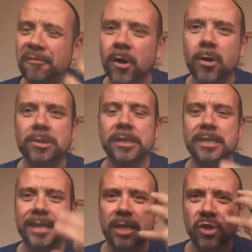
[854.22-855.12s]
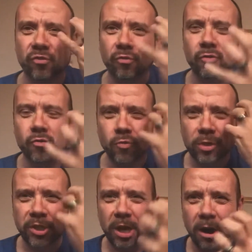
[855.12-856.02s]
first, it's that true
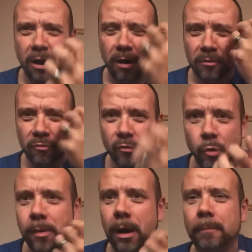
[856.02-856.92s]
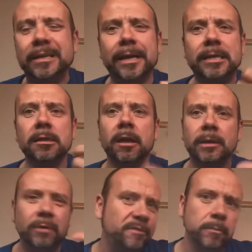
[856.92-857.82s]
tart rhubarb taste, like
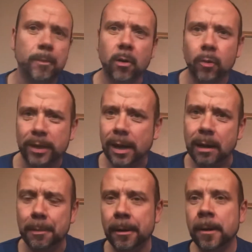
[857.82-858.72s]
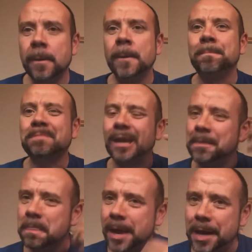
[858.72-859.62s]
if you boiled it up.
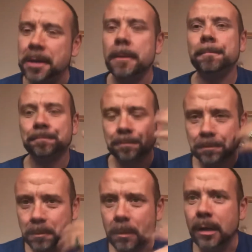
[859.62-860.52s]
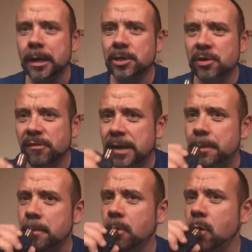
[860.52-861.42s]
And then, as you
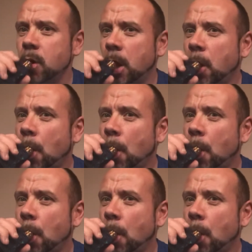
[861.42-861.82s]
vape it more,